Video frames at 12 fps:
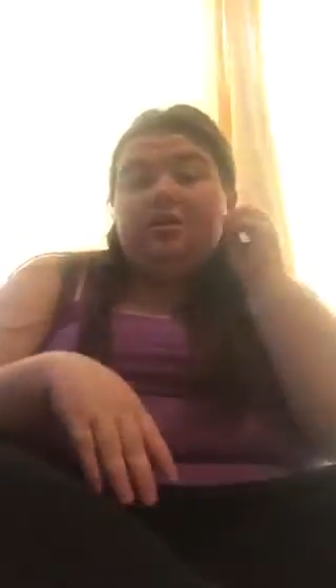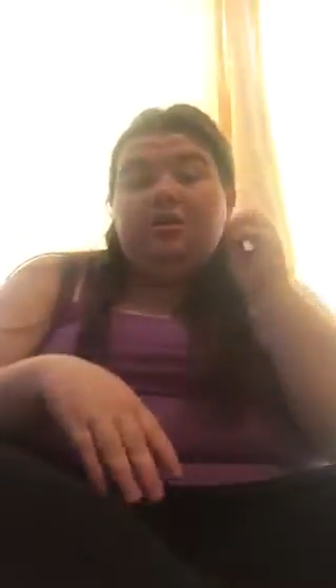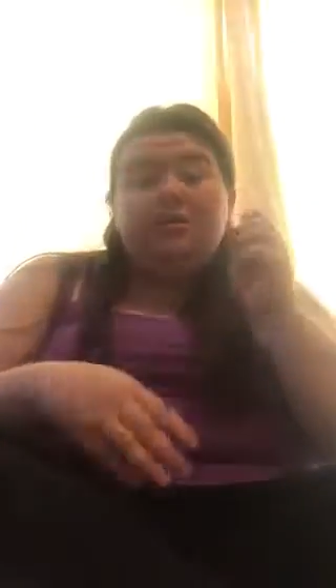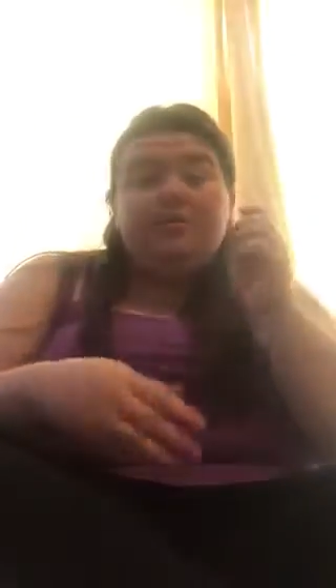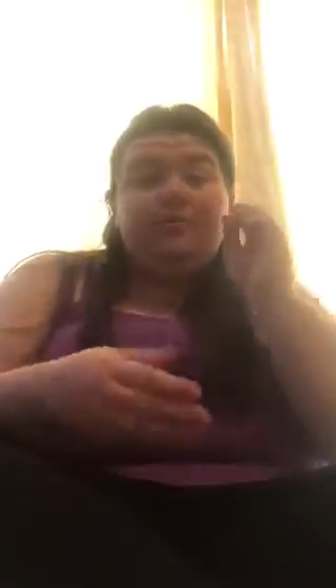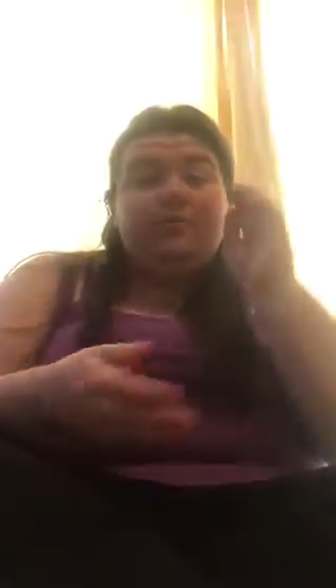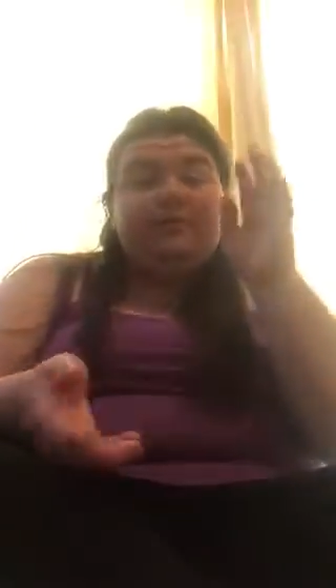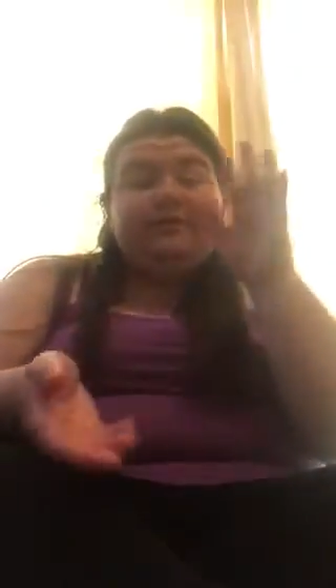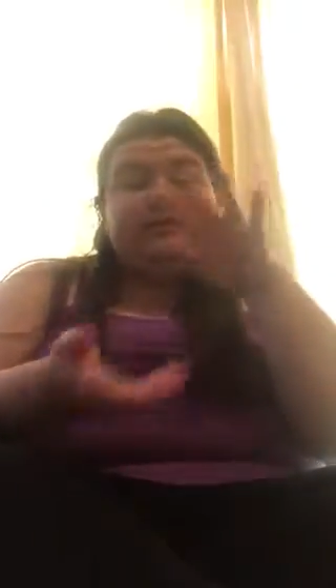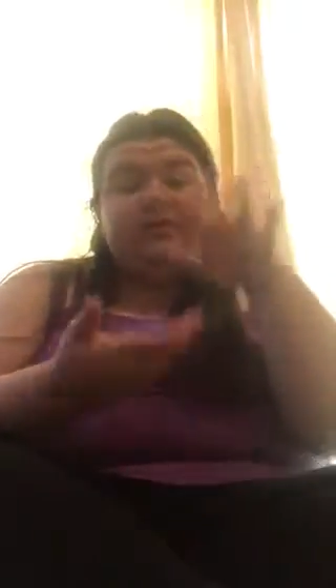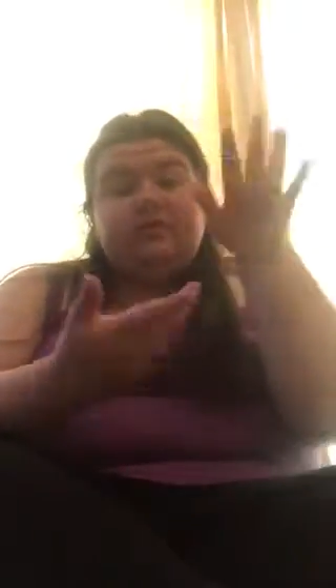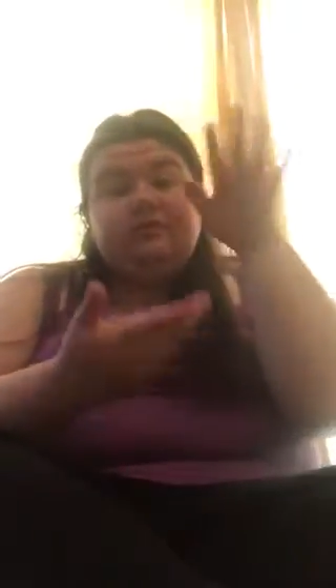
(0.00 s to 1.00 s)

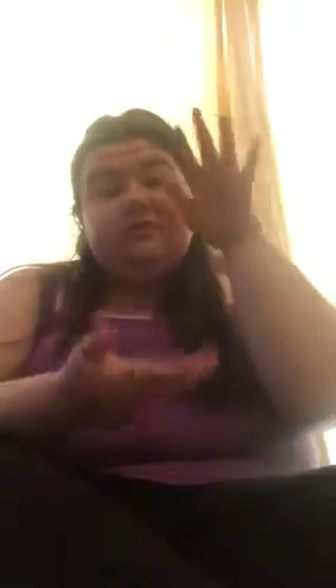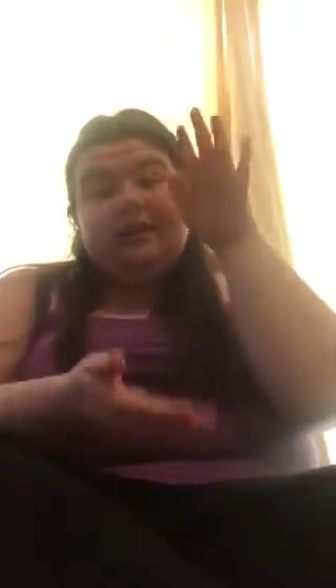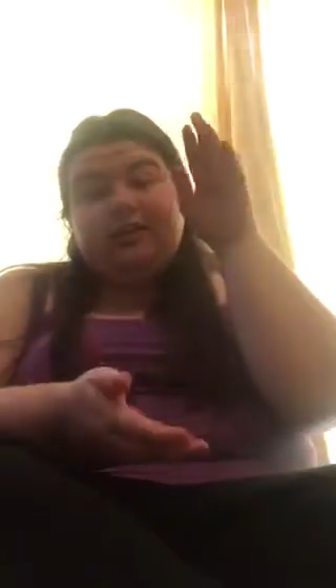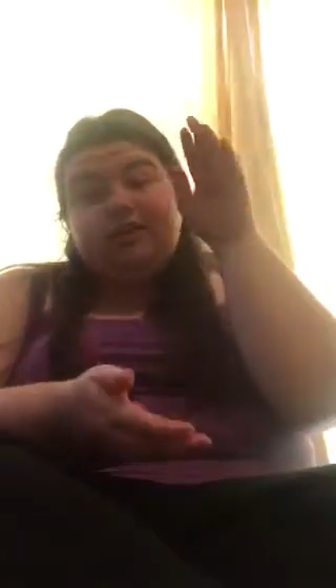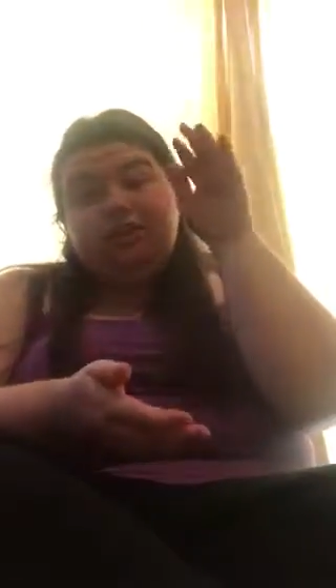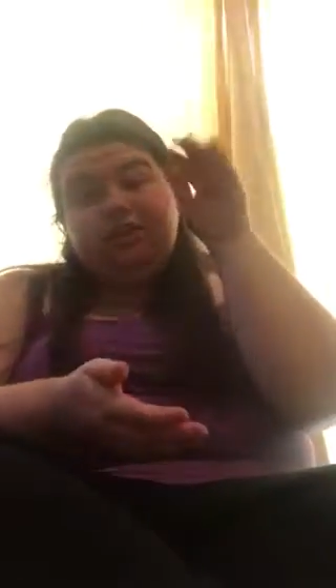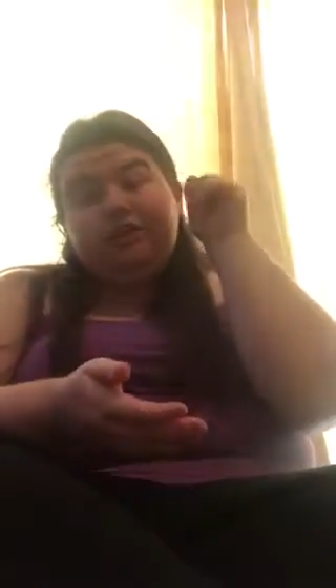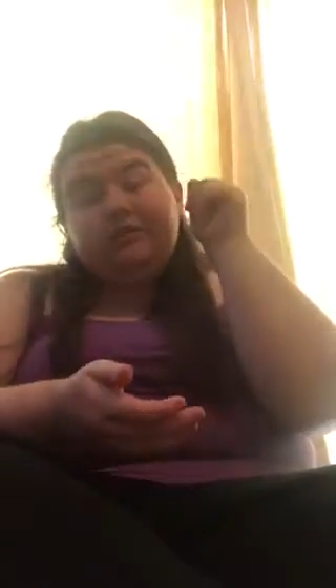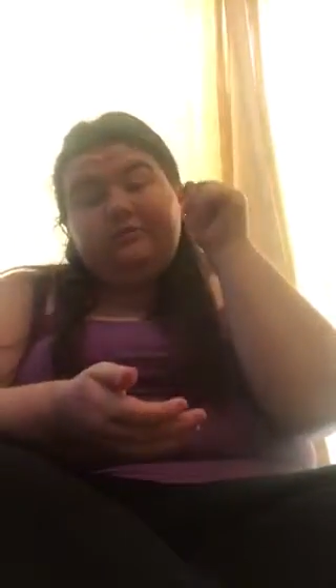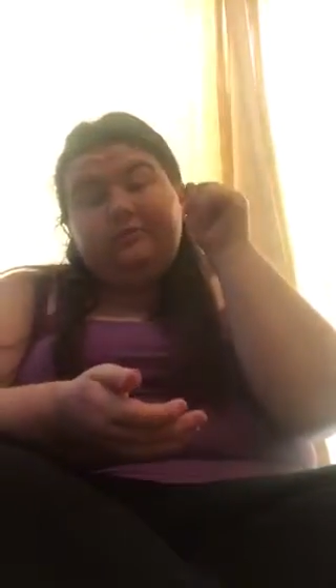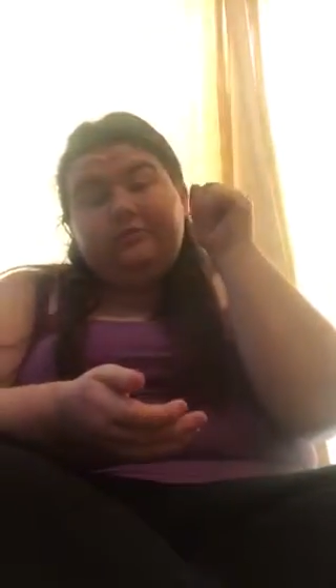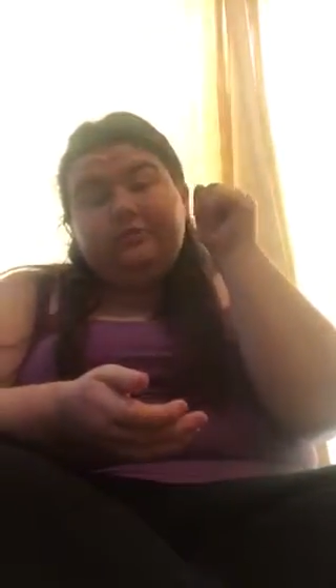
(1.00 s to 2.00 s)
Obviously I've got that
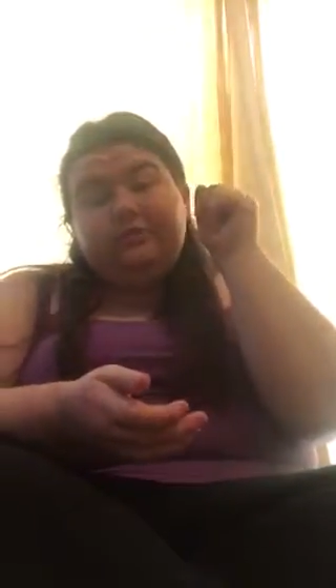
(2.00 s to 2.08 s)
tube.